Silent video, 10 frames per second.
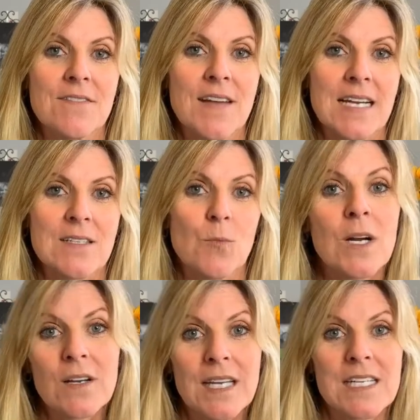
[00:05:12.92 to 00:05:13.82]
affect where
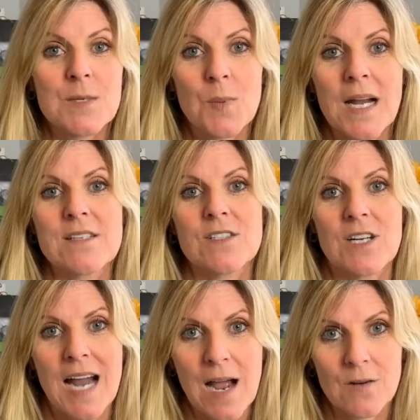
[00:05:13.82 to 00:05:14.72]
you need to price your
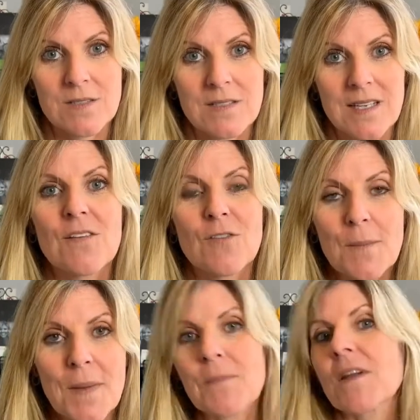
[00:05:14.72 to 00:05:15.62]
house.
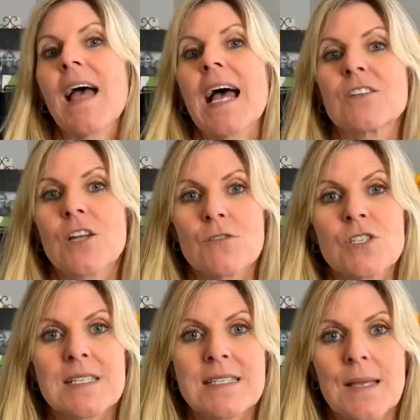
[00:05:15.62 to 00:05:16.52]
Remember that. Don't
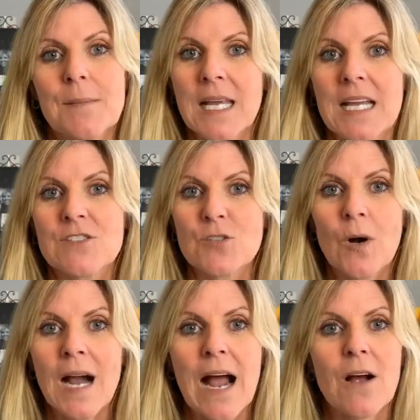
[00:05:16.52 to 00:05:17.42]
just think because
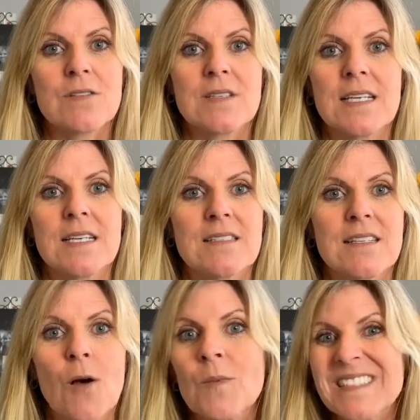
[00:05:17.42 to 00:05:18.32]
your house is
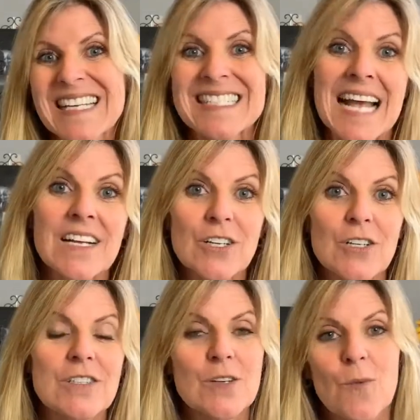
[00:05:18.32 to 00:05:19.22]
almost
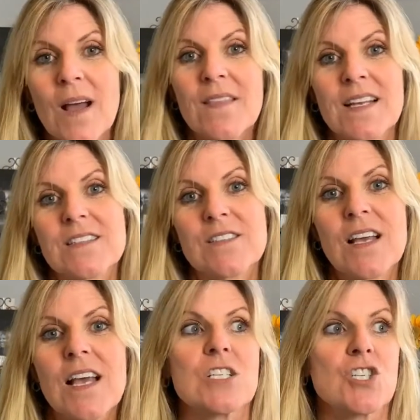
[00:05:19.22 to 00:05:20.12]
identical to one that's
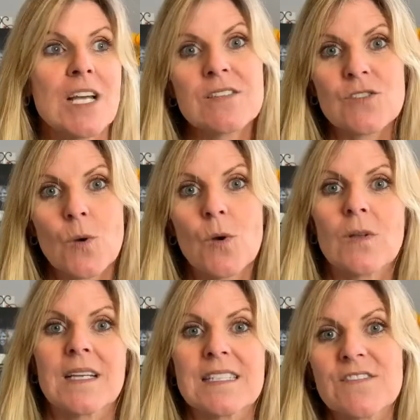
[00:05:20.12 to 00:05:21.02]
just
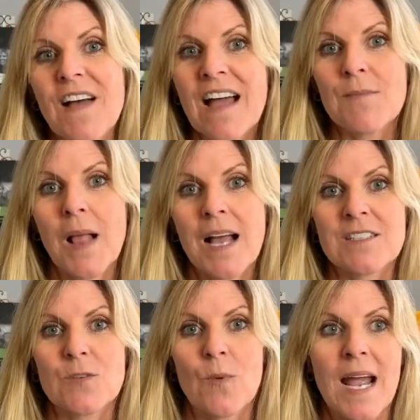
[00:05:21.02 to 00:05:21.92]
sold and it's five
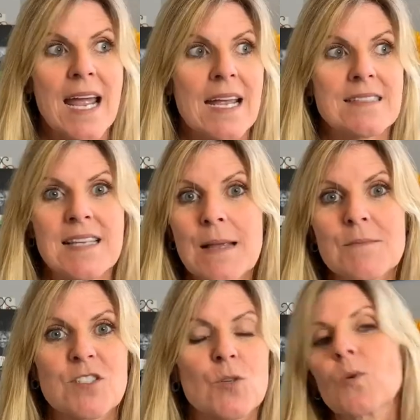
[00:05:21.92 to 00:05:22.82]
blocks away, same
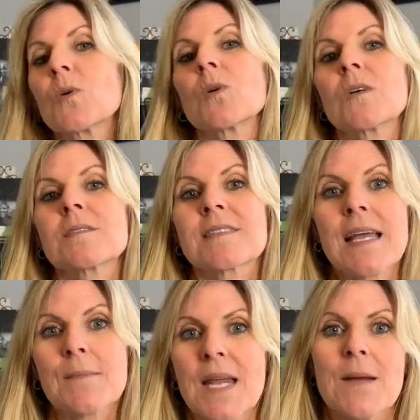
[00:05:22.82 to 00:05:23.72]
school,
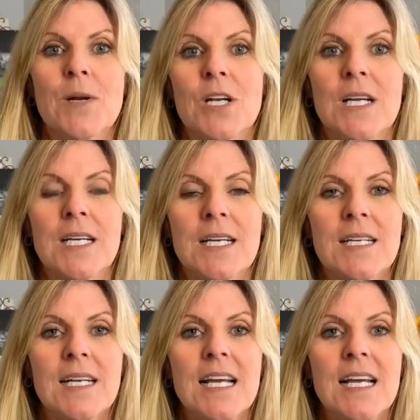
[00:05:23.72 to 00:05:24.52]
same neighborhood,